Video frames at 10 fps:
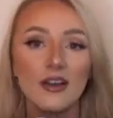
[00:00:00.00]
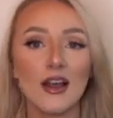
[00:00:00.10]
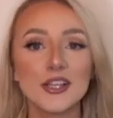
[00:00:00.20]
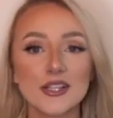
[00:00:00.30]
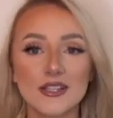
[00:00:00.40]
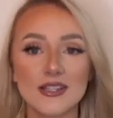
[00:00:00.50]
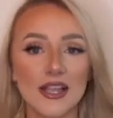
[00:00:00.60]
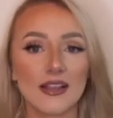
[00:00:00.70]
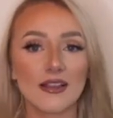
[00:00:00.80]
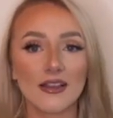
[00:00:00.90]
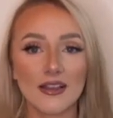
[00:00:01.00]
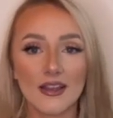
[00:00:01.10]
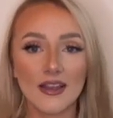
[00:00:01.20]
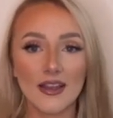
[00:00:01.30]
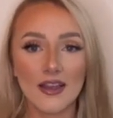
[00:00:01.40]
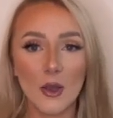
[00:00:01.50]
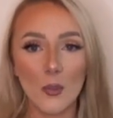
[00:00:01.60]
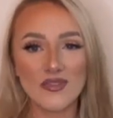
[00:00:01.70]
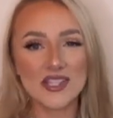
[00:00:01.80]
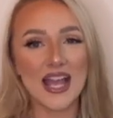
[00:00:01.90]
Like, I just think
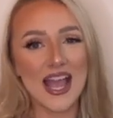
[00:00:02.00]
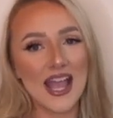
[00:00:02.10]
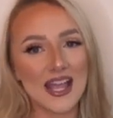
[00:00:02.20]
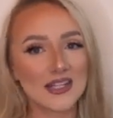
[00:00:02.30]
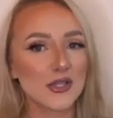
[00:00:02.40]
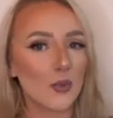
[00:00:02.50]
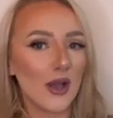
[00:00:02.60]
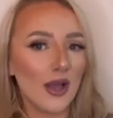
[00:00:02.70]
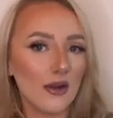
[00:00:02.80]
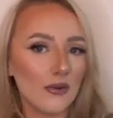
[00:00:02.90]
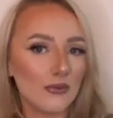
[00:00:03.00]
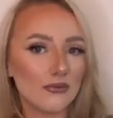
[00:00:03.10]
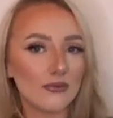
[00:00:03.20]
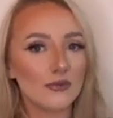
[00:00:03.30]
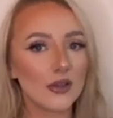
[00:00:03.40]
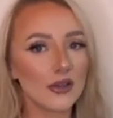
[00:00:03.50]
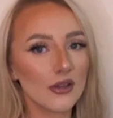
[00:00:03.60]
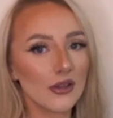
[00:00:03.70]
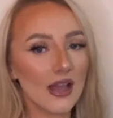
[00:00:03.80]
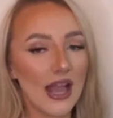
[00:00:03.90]
with a tan as well,
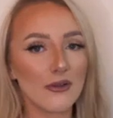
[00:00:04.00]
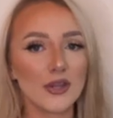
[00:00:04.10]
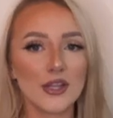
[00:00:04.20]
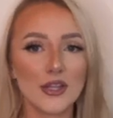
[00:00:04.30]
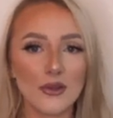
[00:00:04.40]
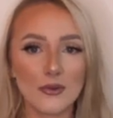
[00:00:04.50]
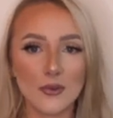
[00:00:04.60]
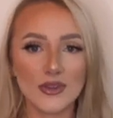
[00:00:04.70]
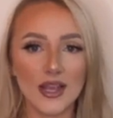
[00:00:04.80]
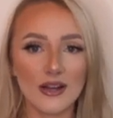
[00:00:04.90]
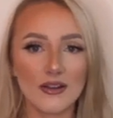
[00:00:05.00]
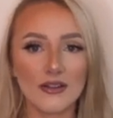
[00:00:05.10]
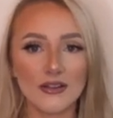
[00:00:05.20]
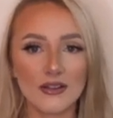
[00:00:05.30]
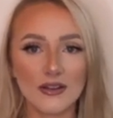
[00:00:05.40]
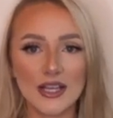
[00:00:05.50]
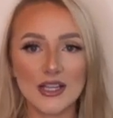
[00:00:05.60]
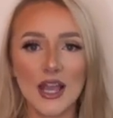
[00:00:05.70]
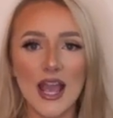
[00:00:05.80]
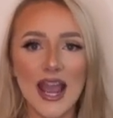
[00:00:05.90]
how cute would that look? Like,
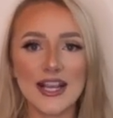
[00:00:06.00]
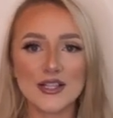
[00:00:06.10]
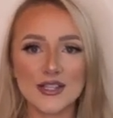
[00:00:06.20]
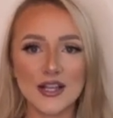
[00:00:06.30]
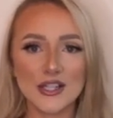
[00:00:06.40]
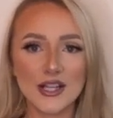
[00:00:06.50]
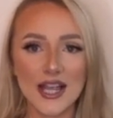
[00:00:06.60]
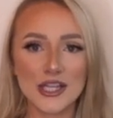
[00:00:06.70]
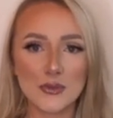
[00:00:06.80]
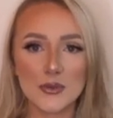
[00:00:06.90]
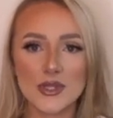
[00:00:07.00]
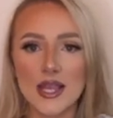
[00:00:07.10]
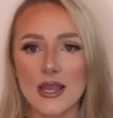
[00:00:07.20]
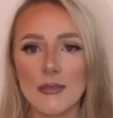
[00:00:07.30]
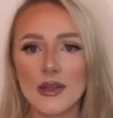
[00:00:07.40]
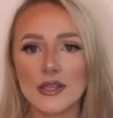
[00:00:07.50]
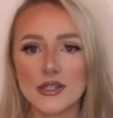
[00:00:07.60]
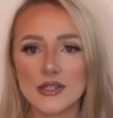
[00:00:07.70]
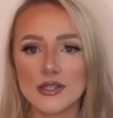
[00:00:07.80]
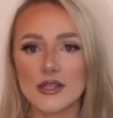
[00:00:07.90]
it's such a casual tee, but it
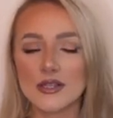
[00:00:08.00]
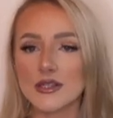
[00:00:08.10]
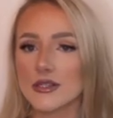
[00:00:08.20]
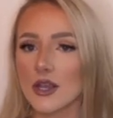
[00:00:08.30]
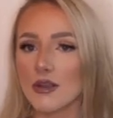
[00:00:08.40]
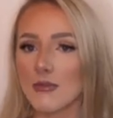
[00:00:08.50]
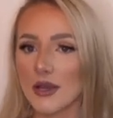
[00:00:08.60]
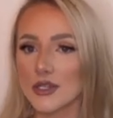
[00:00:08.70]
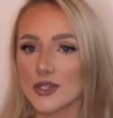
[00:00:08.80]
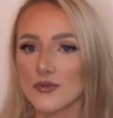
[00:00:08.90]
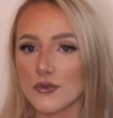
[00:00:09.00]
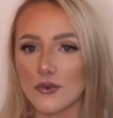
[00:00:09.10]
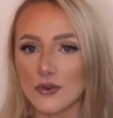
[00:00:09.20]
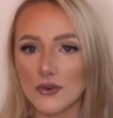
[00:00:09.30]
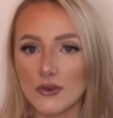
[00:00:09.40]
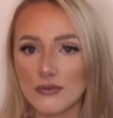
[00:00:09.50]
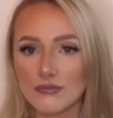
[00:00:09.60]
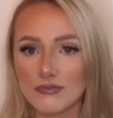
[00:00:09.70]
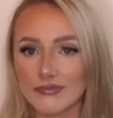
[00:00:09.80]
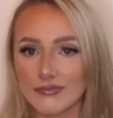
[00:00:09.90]
just does so much for
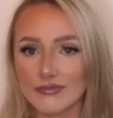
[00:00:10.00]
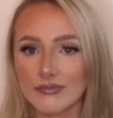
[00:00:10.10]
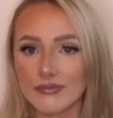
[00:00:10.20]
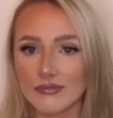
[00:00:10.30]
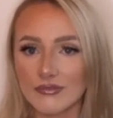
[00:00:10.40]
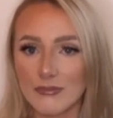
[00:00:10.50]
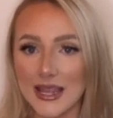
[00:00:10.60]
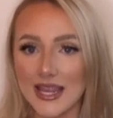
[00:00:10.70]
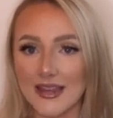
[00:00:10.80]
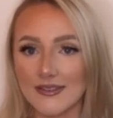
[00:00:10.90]
me.